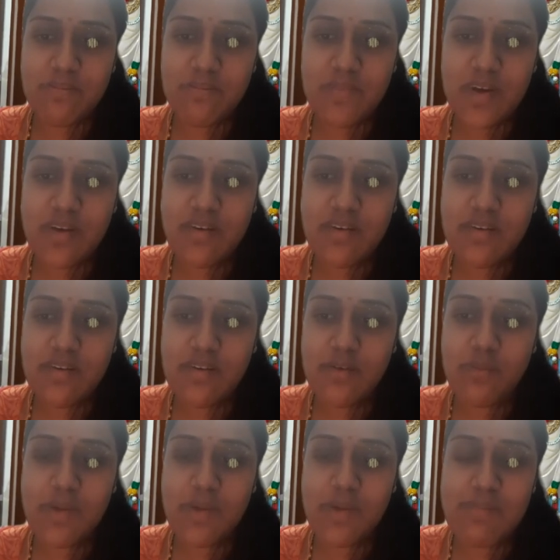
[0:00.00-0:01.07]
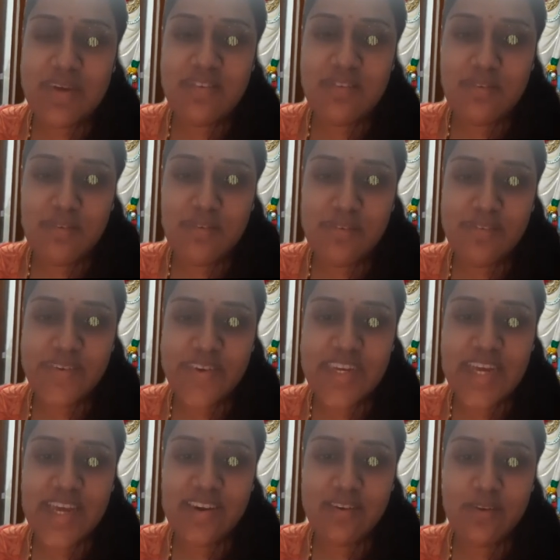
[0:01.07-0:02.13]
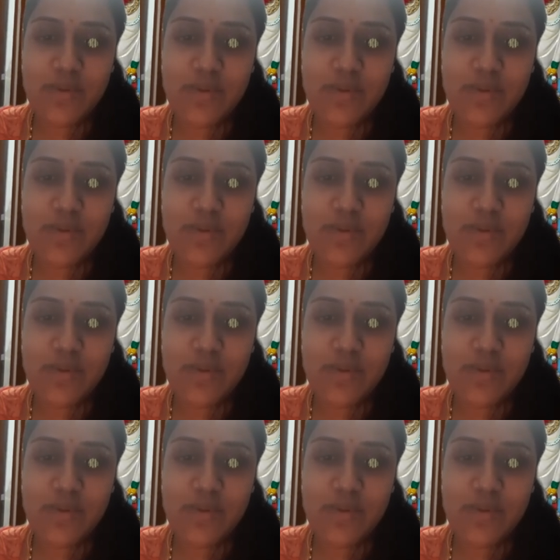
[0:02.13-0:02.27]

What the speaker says: do my best to share it